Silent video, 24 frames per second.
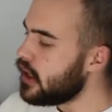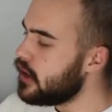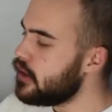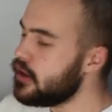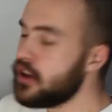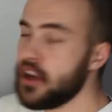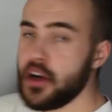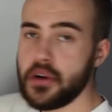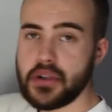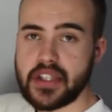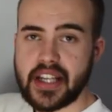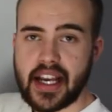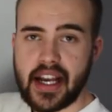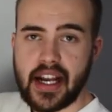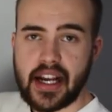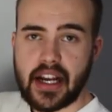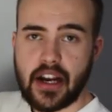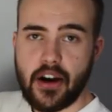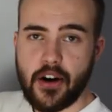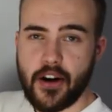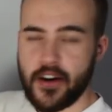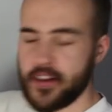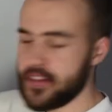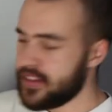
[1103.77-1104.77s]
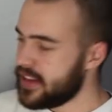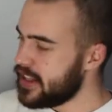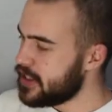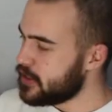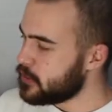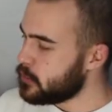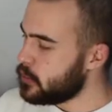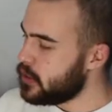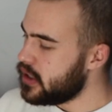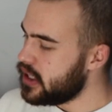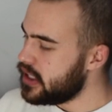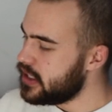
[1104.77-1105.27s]
no tag on
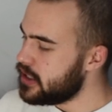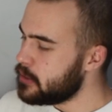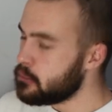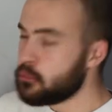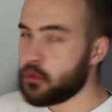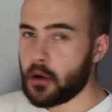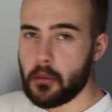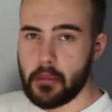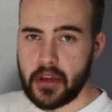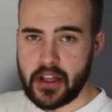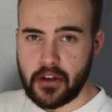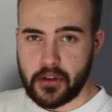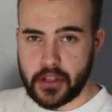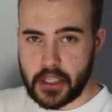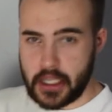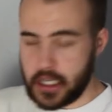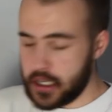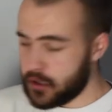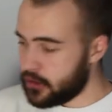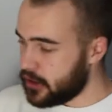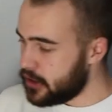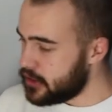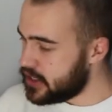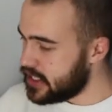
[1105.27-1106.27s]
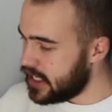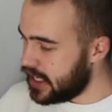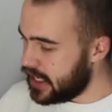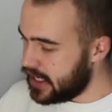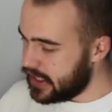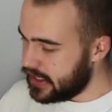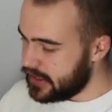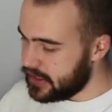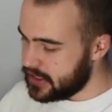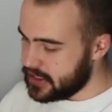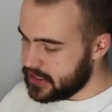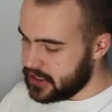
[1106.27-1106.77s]
this one, probably on a Euro
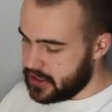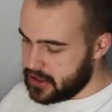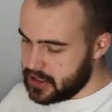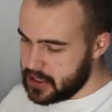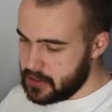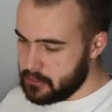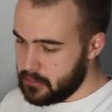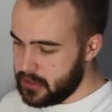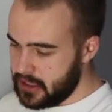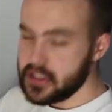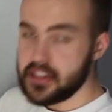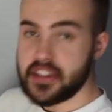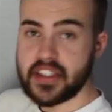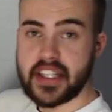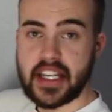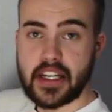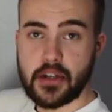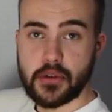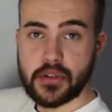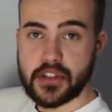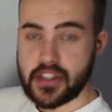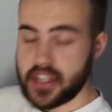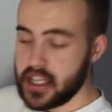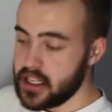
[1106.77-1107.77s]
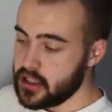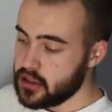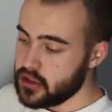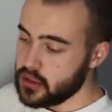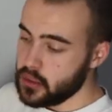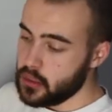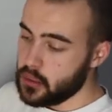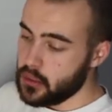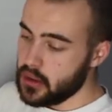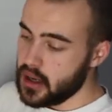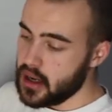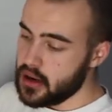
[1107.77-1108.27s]
tag at the time. Single stitch
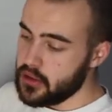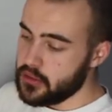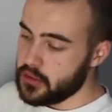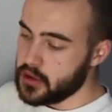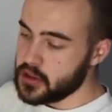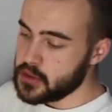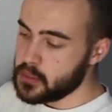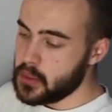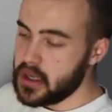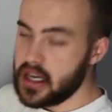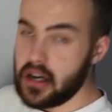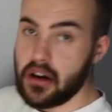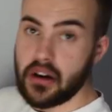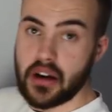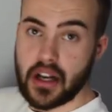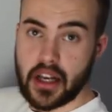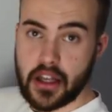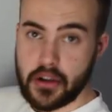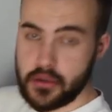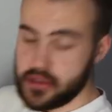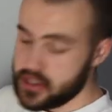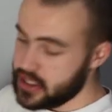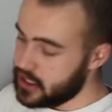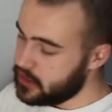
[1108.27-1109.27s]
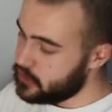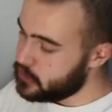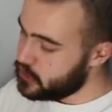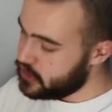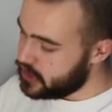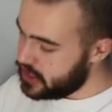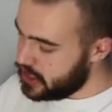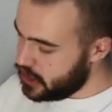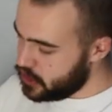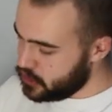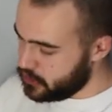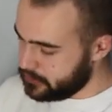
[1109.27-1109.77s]
all over as well, closed single
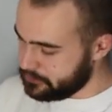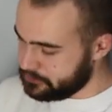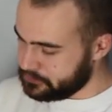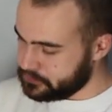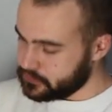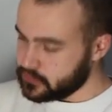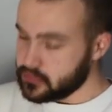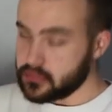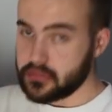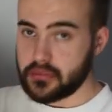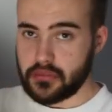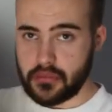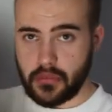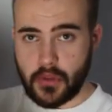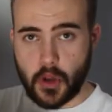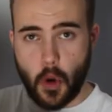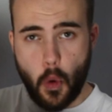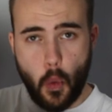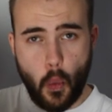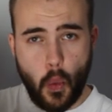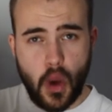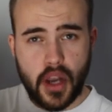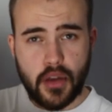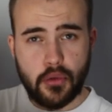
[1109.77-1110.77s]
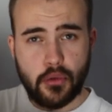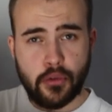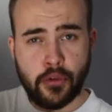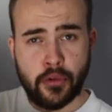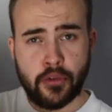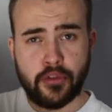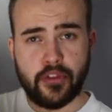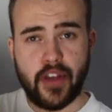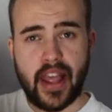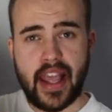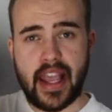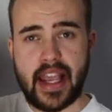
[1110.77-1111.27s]
stitch.
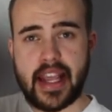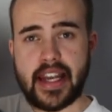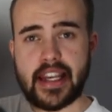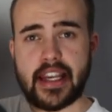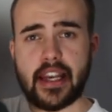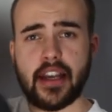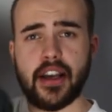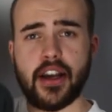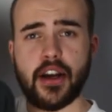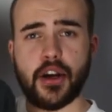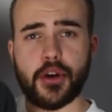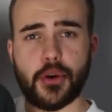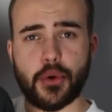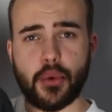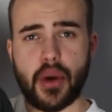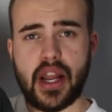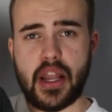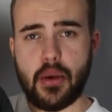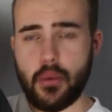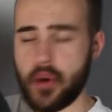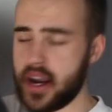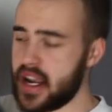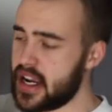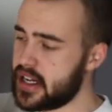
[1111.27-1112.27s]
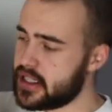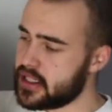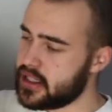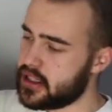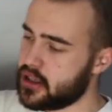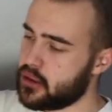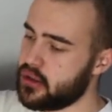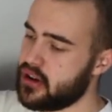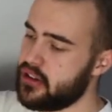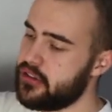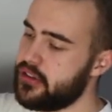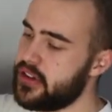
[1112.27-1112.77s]
Wonderful fade, great wear to
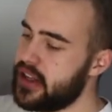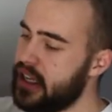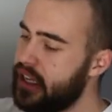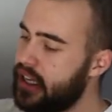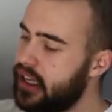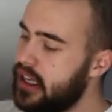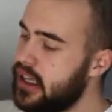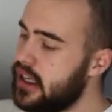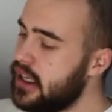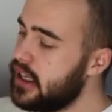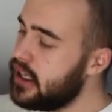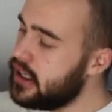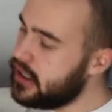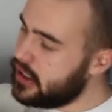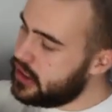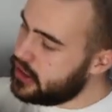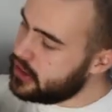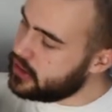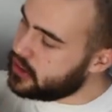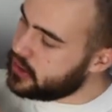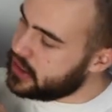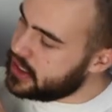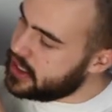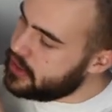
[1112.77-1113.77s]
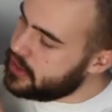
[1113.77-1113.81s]
the graphic. Got